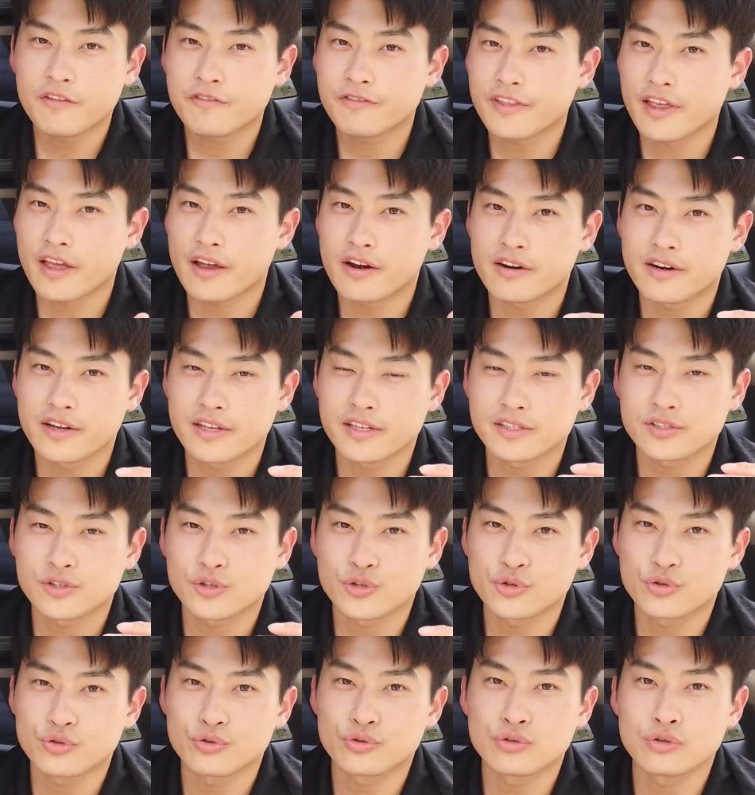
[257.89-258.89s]
If there is
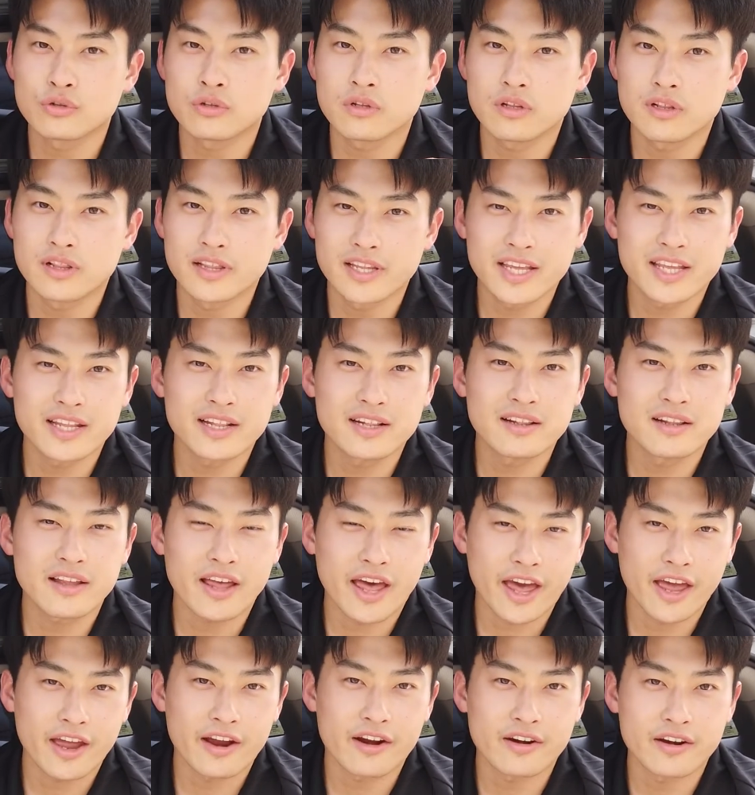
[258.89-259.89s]
too little
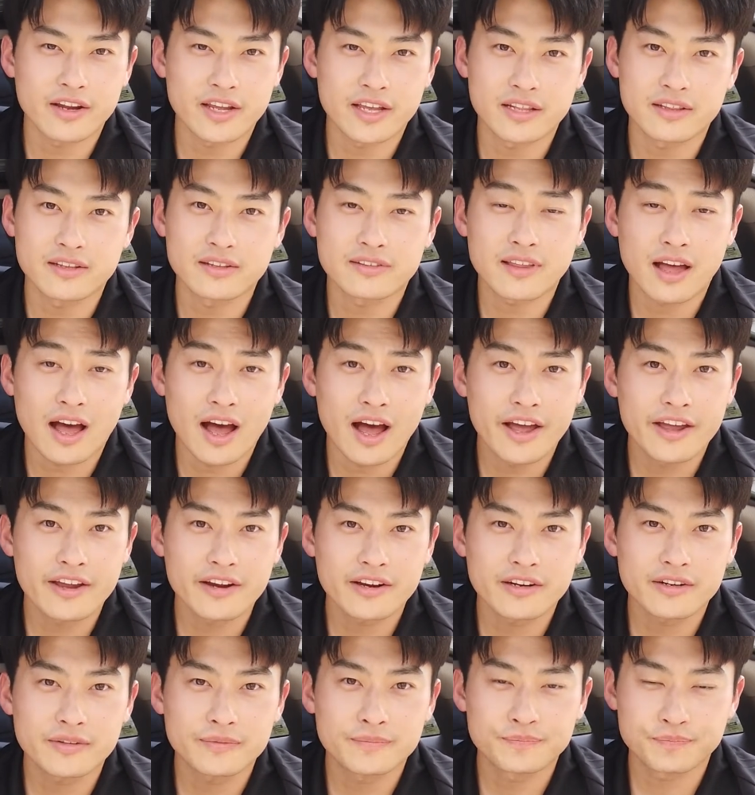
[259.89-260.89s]
air in the
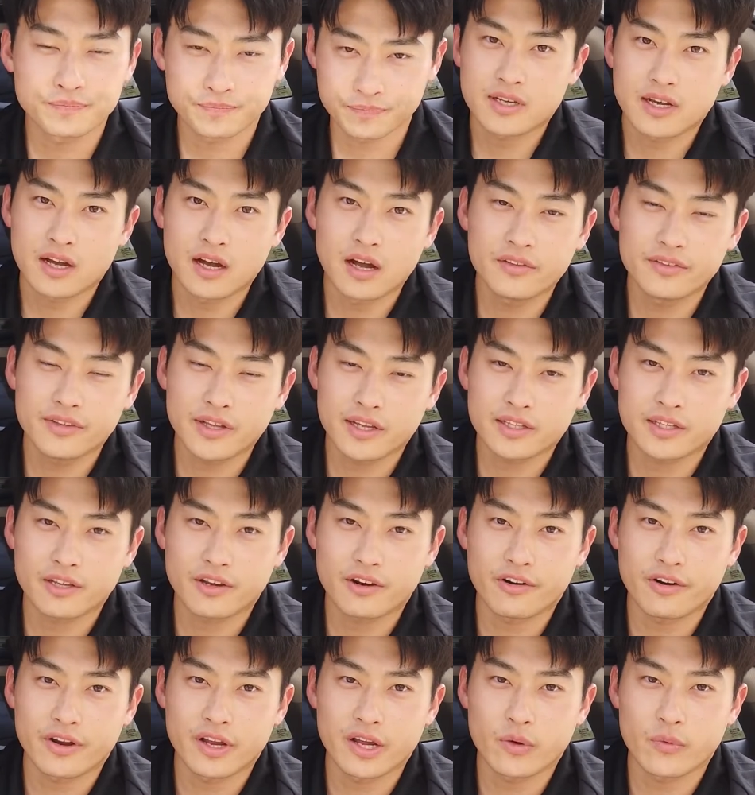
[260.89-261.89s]
tire, the contact
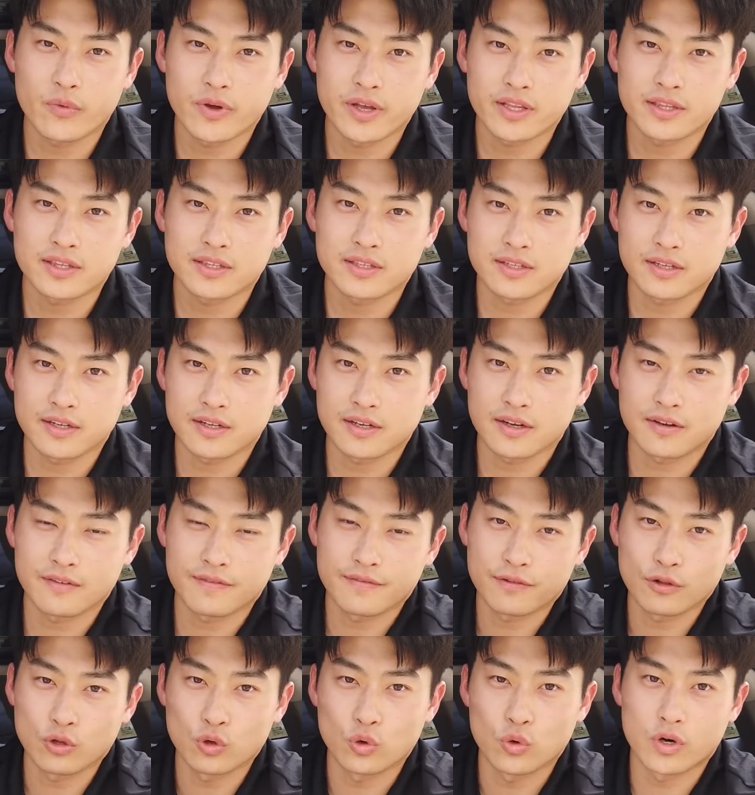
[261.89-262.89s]
area with the
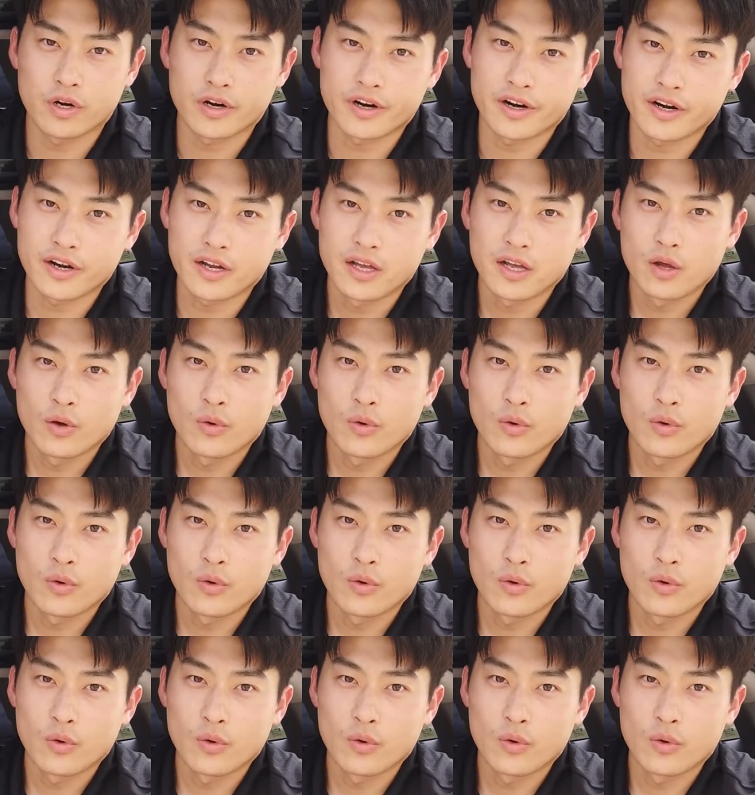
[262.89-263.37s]
floor